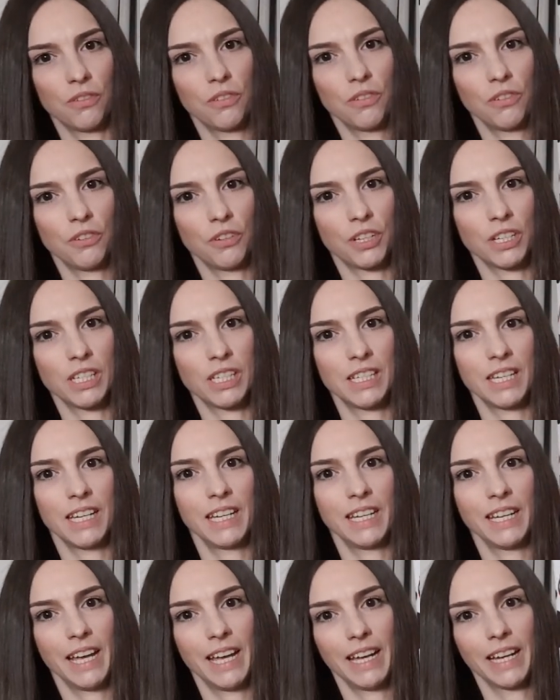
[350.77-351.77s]
you can
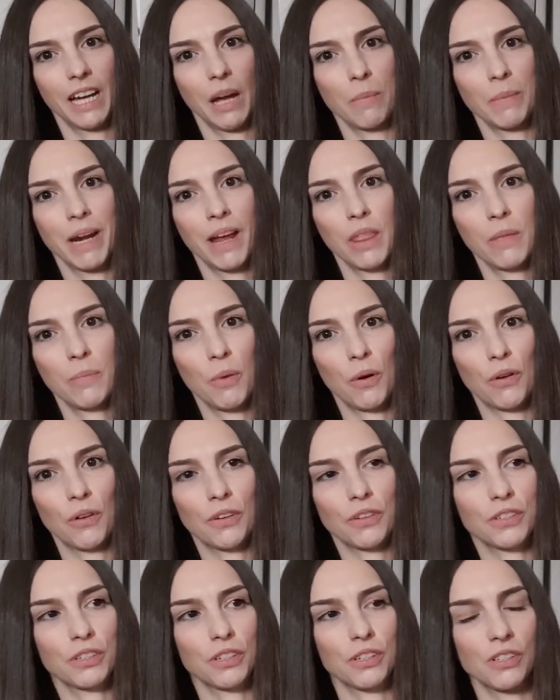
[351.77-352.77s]
see it coming out the
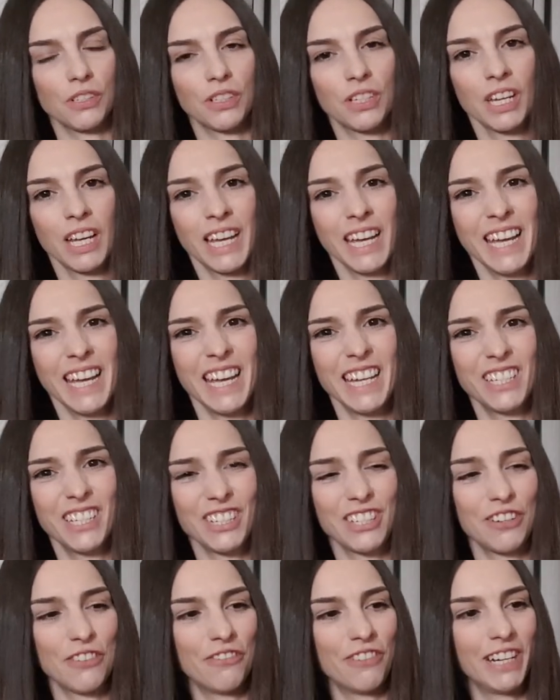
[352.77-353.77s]
box because it
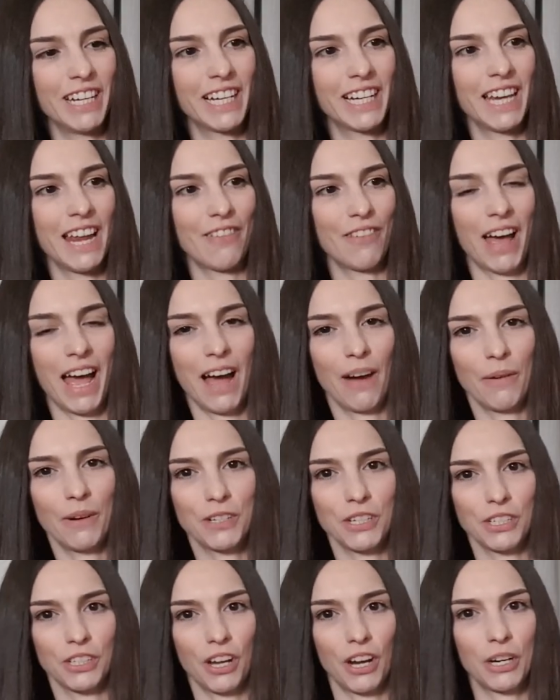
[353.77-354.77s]
does look really clever how it
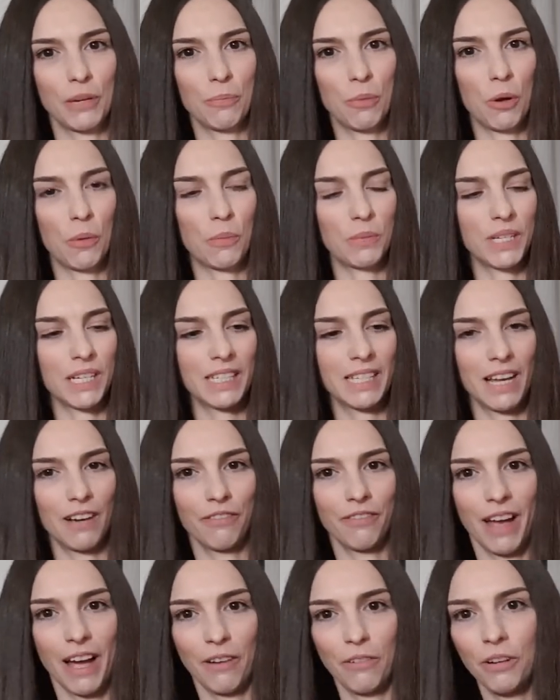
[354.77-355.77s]
just kind of pops itself
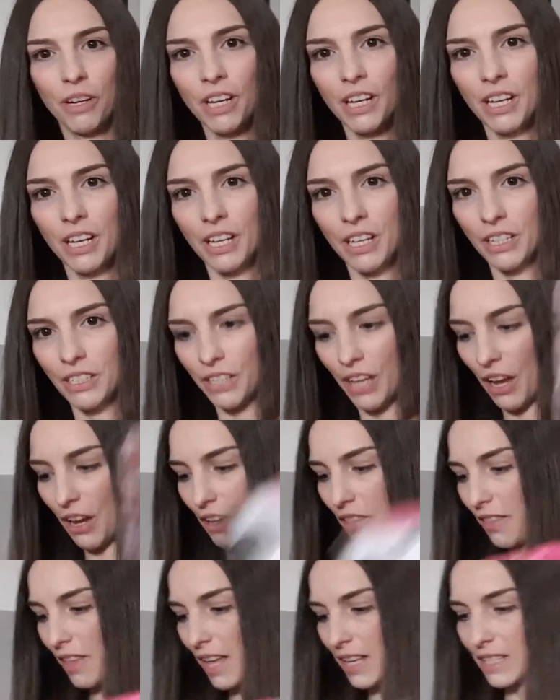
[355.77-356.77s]
out. So
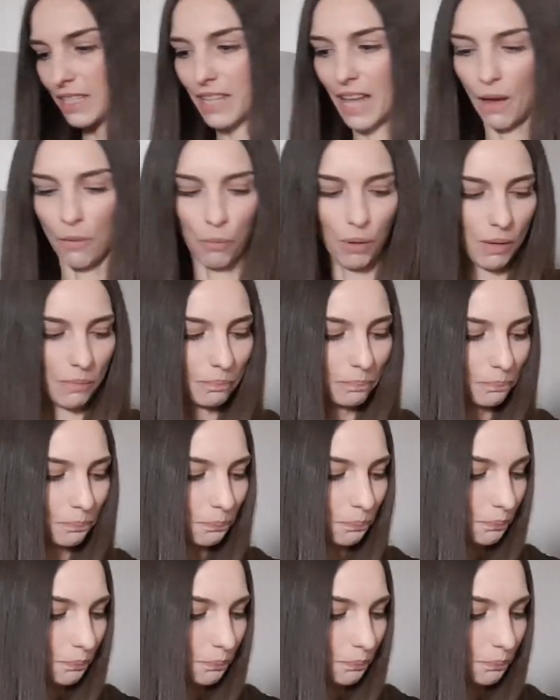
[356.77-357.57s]
that's that one.